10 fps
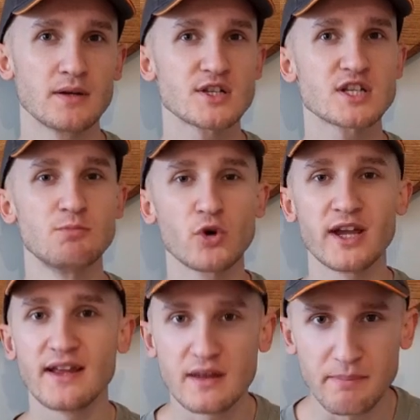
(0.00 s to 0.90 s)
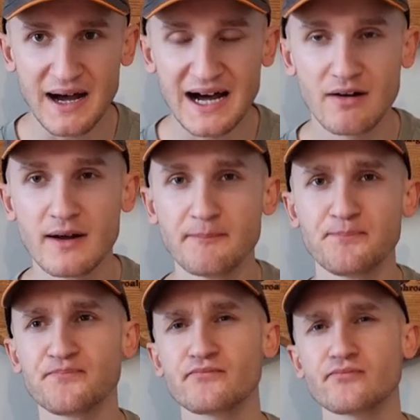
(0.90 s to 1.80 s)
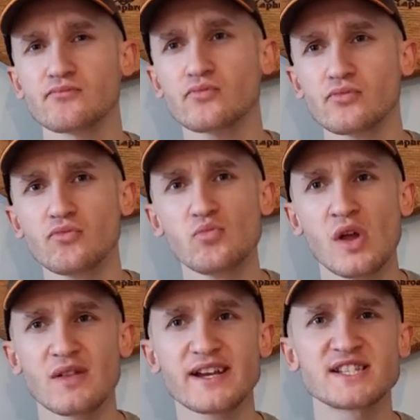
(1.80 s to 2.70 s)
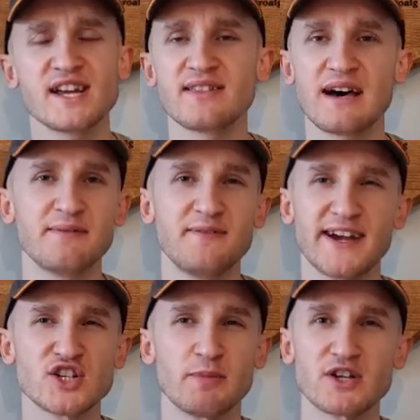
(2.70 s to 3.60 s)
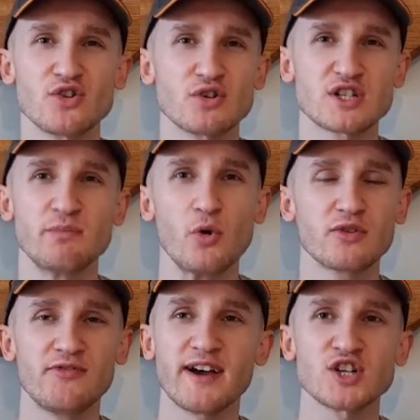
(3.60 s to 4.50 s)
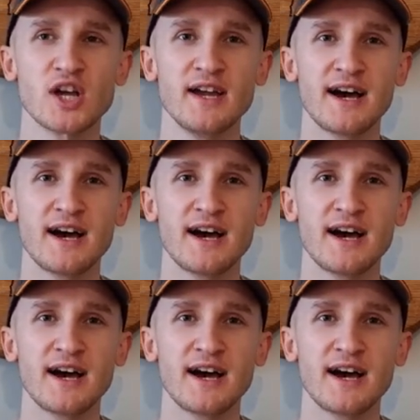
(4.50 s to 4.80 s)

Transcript: smoky in the palate. Like I said, that fish, but it's not smoked fish.